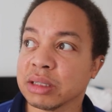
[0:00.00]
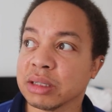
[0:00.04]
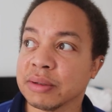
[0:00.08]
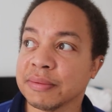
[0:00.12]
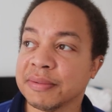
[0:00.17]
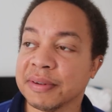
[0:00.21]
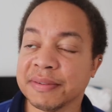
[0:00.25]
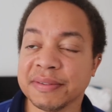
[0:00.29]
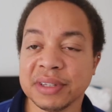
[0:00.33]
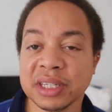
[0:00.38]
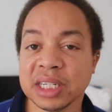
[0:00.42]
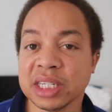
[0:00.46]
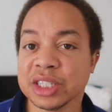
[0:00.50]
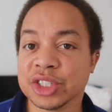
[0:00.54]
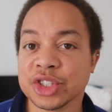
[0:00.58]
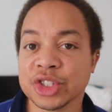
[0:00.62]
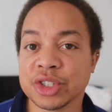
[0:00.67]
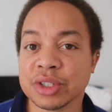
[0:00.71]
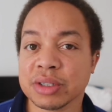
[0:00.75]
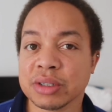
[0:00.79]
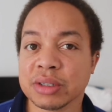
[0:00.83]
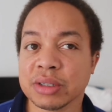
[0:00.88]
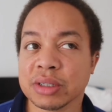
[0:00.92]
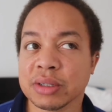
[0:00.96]
50
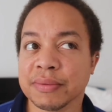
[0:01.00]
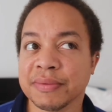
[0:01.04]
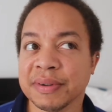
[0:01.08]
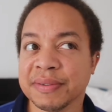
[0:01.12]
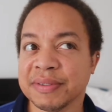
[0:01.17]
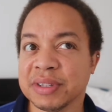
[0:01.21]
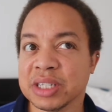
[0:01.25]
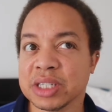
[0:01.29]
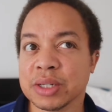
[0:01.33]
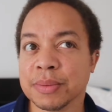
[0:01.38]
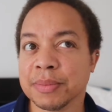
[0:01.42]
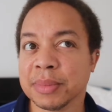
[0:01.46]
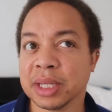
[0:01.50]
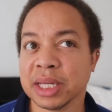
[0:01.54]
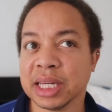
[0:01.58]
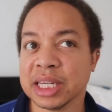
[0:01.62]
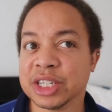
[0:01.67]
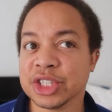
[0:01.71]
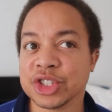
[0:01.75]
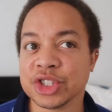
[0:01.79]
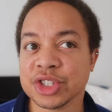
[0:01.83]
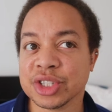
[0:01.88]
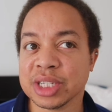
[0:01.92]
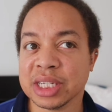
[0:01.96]
inch, 50 something
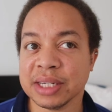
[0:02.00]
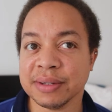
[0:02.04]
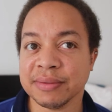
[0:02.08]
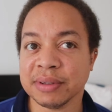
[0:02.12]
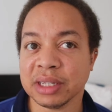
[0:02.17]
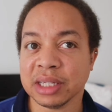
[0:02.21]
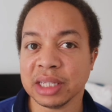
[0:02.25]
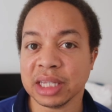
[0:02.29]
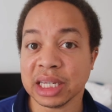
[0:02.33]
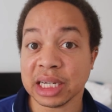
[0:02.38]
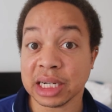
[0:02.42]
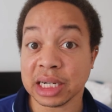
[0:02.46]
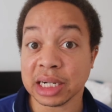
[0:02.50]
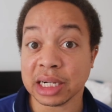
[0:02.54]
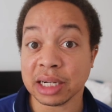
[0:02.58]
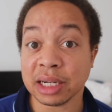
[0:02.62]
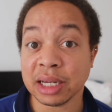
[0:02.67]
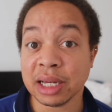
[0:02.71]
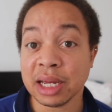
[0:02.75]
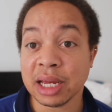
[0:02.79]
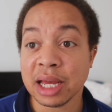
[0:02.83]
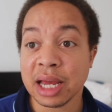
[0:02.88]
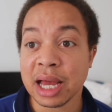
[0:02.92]
inch TV there,